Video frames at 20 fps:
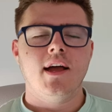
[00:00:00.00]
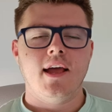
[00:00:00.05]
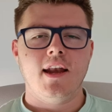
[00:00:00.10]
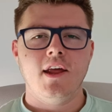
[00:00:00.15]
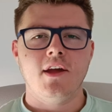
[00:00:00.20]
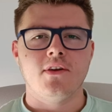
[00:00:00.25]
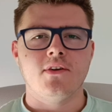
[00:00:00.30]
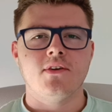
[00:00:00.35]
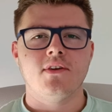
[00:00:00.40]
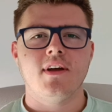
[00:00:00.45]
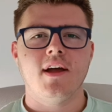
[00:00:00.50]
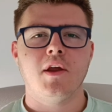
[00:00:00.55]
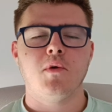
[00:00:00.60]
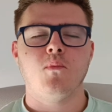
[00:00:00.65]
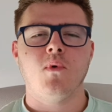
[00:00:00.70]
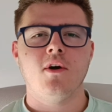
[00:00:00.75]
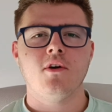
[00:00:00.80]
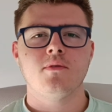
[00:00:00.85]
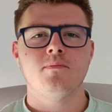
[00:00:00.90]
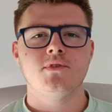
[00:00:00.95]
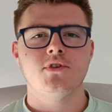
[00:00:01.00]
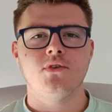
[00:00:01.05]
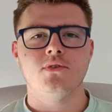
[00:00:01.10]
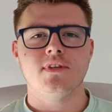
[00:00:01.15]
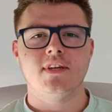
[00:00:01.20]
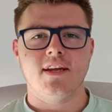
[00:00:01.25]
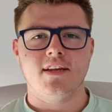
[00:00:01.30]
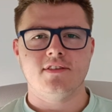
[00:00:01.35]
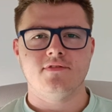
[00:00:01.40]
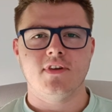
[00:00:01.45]
Hello and welcome to
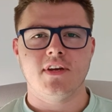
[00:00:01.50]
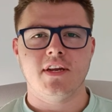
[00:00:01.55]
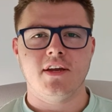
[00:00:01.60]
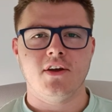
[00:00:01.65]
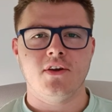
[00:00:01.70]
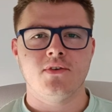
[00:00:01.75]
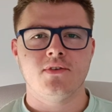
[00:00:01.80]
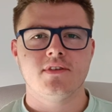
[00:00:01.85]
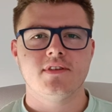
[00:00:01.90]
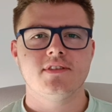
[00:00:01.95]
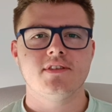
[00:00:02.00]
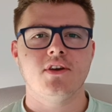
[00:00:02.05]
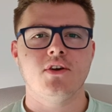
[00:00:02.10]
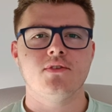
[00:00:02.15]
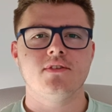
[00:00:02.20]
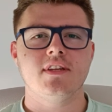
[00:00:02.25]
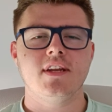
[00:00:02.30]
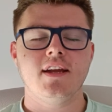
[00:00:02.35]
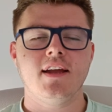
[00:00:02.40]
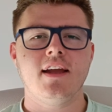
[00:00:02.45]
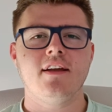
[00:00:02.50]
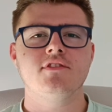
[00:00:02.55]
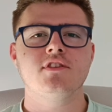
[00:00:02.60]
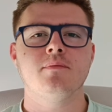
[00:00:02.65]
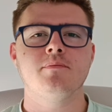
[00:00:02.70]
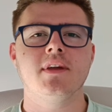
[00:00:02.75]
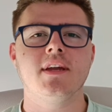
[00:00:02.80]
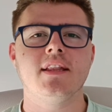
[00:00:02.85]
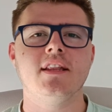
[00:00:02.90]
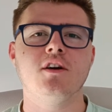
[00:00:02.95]
today's video. So today I have
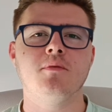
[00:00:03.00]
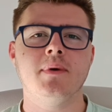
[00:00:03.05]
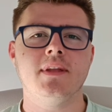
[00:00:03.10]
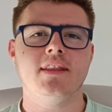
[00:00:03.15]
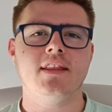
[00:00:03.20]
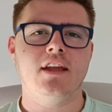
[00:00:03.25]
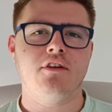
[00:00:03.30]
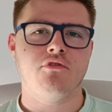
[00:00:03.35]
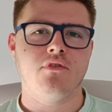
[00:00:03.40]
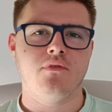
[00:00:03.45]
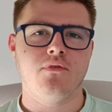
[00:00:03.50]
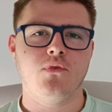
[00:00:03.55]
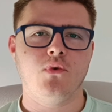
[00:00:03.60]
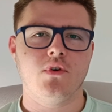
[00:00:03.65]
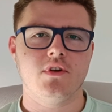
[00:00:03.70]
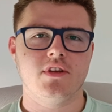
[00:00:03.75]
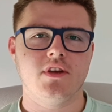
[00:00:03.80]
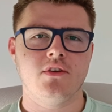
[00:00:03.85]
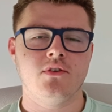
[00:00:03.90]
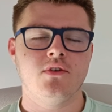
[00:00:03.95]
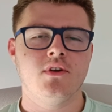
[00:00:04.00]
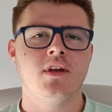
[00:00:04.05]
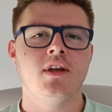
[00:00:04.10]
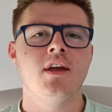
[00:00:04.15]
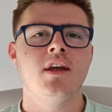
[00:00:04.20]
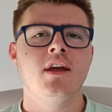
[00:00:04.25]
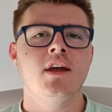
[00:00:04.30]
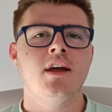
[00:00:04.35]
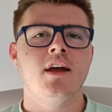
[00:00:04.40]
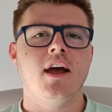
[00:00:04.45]
something a little bit different for you.
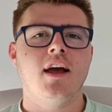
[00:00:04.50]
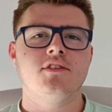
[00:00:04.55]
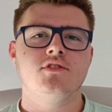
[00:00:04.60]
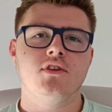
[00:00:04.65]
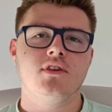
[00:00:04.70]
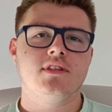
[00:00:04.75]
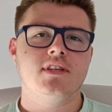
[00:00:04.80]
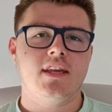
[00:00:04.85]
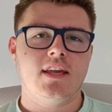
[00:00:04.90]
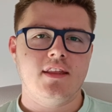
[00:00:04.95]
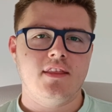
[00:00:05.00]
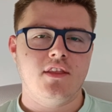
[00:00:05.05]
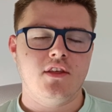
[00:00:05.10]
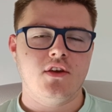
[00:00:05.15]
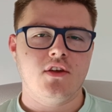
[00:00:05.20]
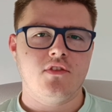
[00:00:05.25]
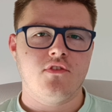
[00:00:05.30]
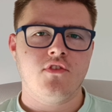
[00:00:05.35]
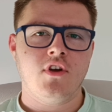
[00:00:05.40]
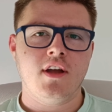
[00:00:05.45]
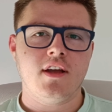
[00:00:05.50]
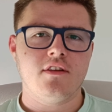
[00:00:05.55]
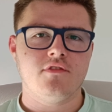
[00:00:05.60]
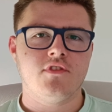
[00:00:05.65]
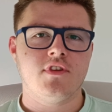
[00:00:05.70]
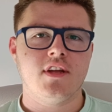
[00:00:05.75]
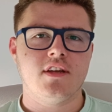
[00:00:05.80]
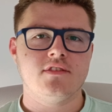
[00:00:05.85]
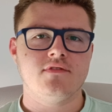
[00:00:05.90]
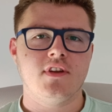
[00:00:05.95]
As you can see in the title of
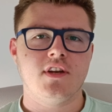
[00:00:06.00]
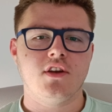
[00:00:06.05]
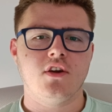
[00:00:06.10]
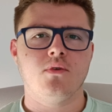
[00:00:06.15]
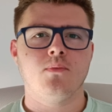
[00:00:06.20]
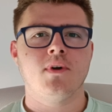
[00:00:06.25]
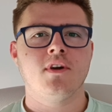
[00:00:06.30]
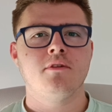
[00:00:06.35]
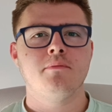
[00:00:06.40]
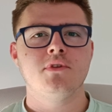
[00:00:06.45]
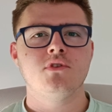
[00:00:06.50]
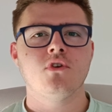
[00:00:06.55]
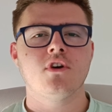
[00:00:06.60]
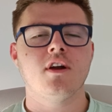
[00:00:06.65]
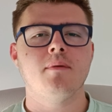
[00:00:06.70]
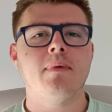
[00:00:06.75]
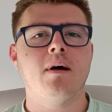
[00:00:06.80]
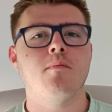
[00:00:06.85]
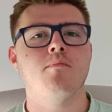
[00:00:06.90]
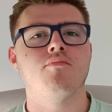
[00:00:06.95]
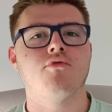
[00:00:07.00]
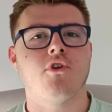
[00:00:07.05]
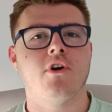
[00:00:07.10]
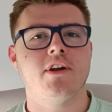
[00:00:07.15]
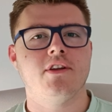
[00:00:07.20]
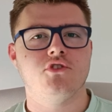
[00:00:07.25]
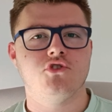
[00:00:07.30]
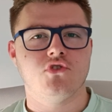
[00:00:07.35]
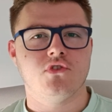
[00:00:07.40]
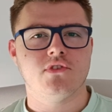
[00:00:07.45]
today's video, we're going to be talking about
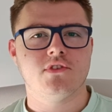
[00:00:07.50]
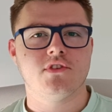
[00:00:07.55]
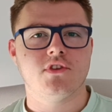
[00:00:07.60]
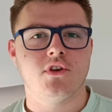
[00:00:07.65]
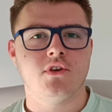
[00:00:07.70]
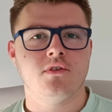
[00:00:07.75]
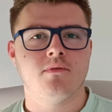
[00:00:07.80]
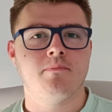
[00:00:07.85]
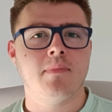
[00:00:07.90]
Bryan Johnson.